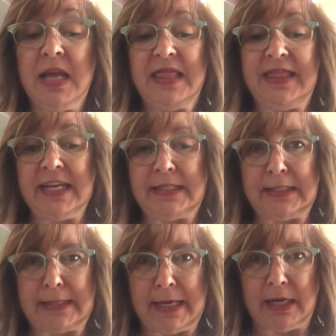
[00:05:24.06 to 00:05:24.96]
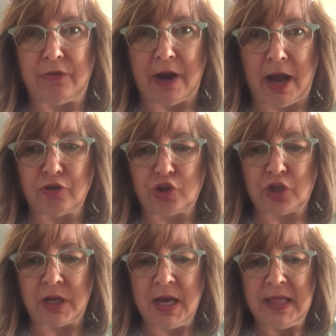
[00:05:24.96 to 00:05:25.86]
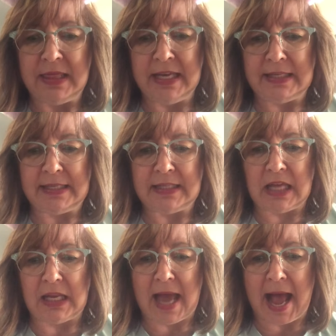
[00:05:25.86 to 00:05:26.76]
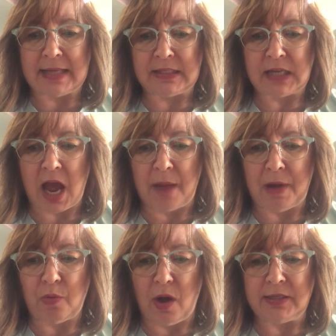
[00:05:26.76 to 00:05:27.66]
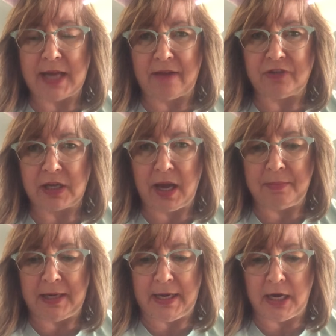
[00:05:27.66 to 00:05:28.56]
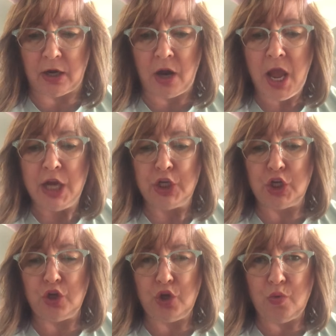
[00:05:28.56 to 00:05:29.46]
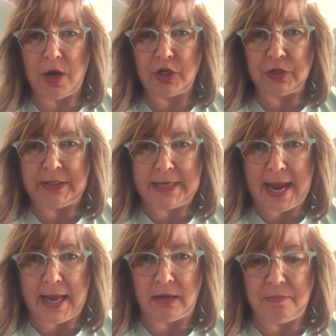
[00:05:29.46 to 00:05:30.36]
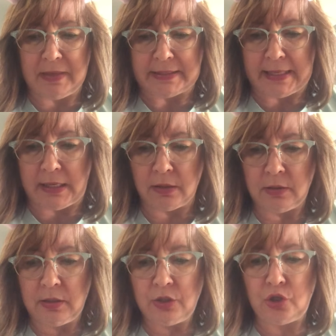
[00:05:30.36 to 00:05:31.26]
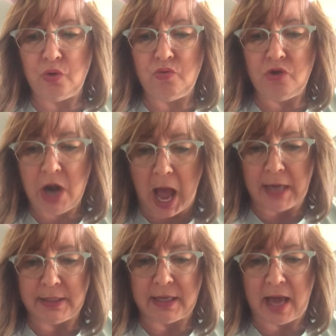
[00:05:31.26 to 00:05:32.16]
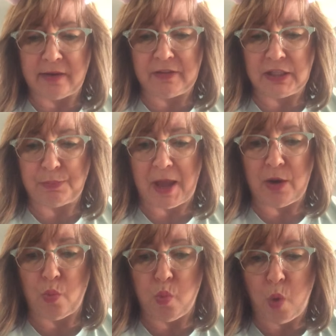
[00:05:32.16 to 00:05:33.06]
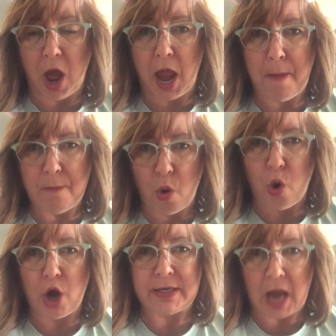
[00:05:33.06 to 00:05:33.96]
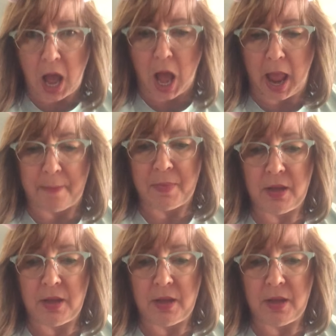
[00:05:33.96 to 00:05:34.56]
This is it, he grouched. This is the last time I want to have to come in here. Do you understand, Missy? Do not get out of this bed one more time.